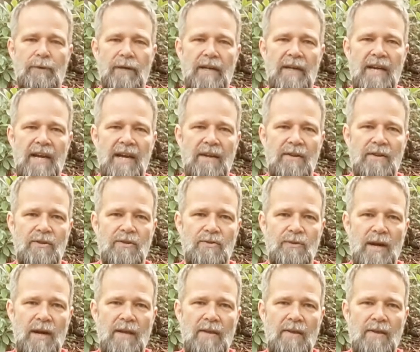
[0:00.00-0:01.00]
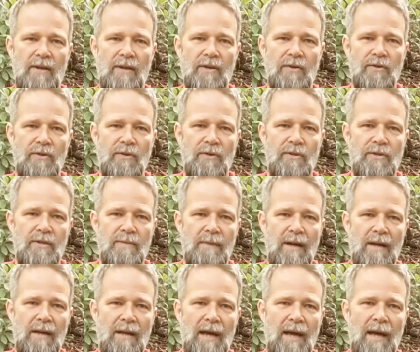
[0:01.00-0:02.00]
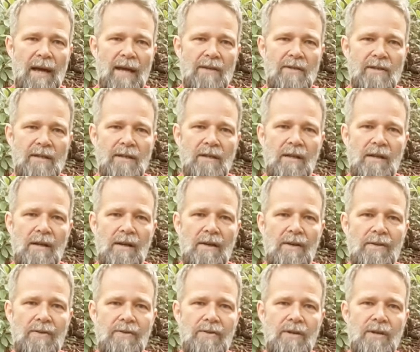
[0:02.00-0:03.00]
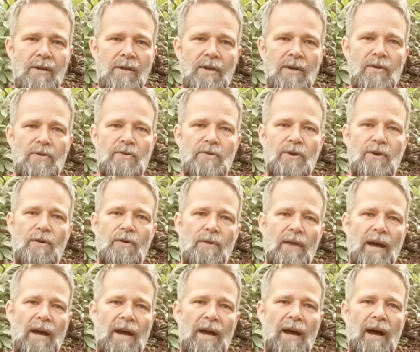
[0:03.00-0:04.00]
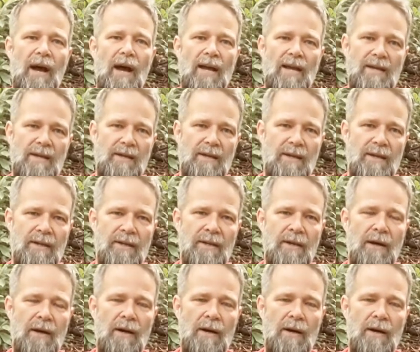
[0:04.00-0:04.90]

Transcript: regained the strength and endurance in my legs and lungs so that I can